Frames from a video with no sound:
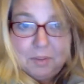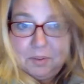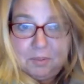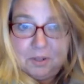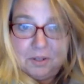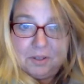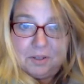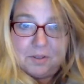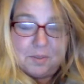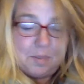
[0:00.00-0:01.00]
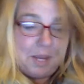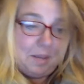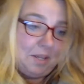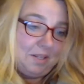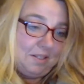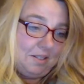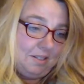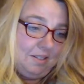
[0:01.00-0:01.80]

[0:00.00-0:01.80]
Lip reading: we were those babies.